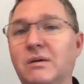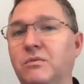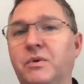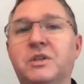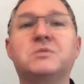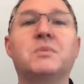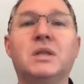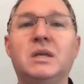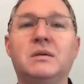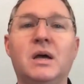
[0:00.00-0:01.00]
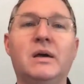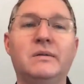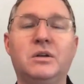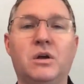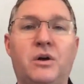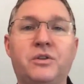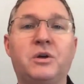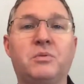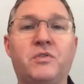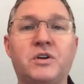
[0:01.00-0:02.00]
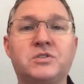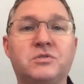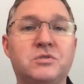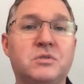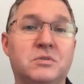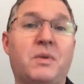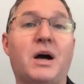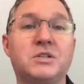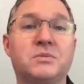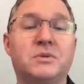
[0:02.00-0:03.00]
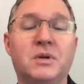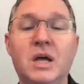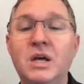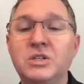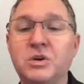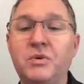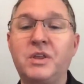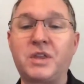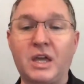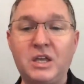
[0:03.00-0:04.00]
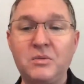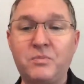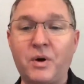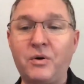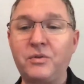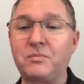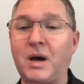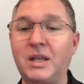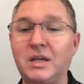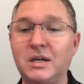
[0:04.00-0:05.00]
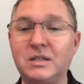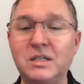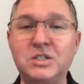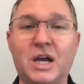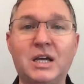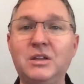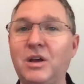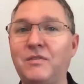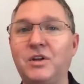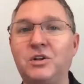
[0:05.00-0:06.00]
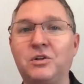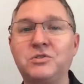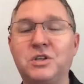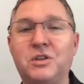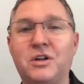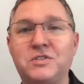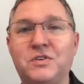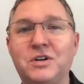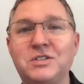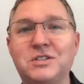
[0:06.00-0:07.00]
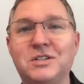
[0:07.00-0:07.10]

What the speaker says: with as many healthcare professionals as possible. So we thank you both. Monica and Jackie, do you have any closing thoughts for us?